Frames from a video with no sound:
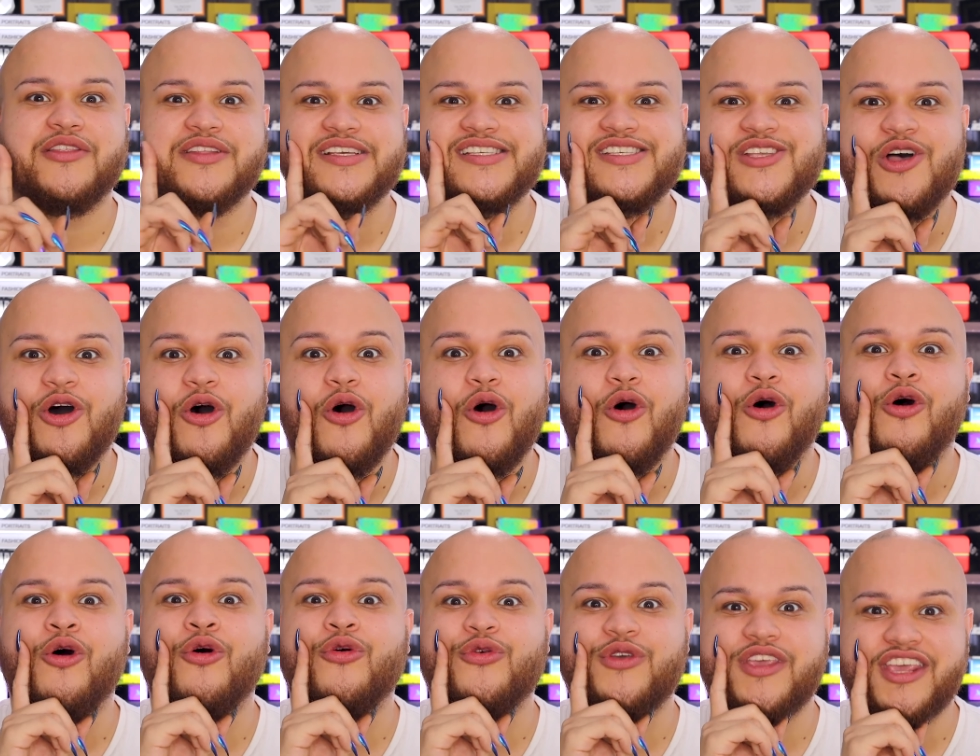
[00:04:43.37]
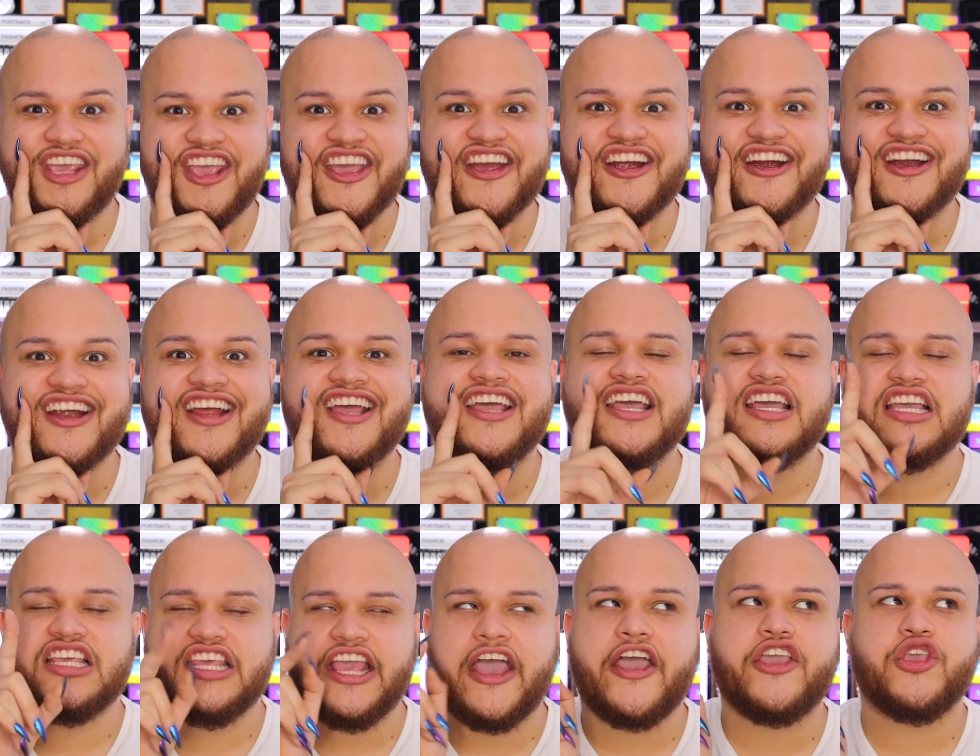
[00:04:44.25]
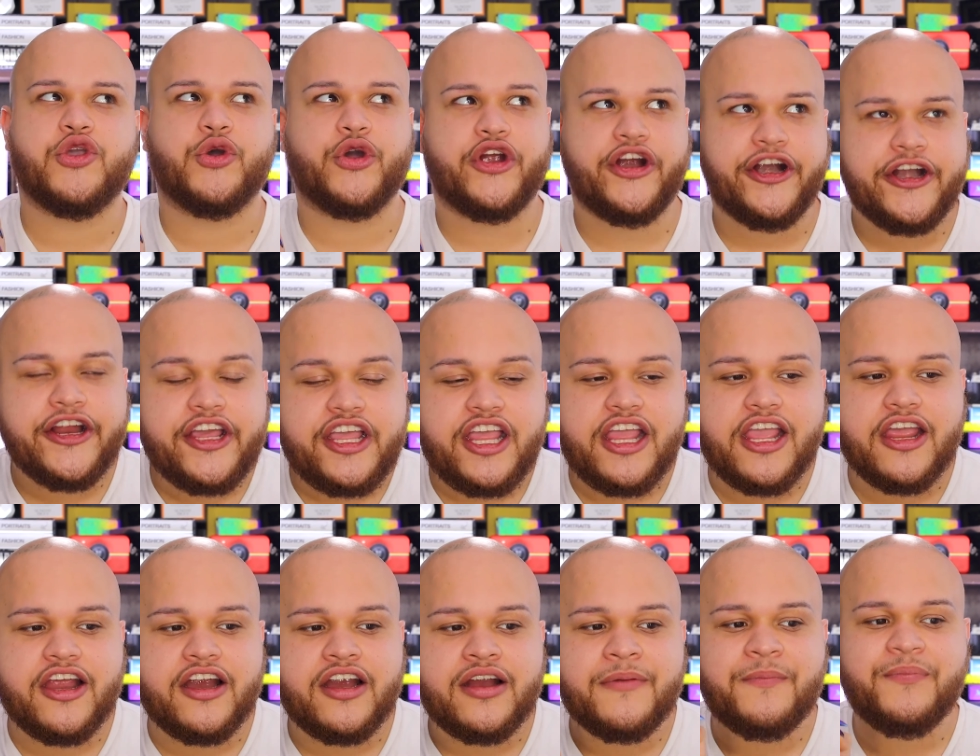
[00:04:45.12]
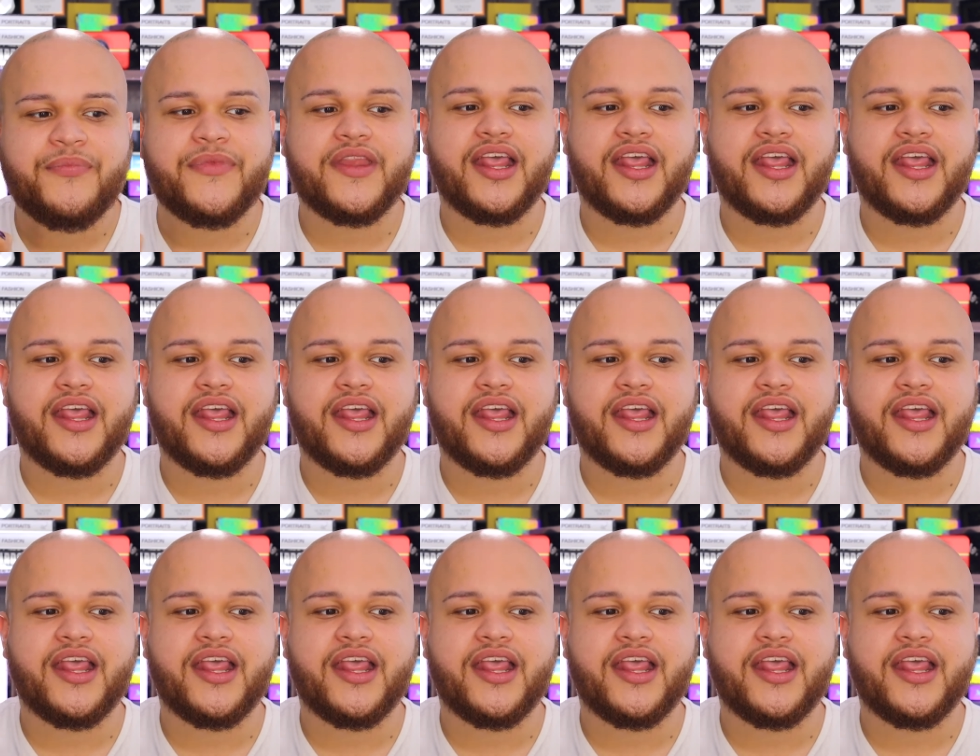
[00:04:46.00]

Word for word: this whole year. Yeah, you heard it here.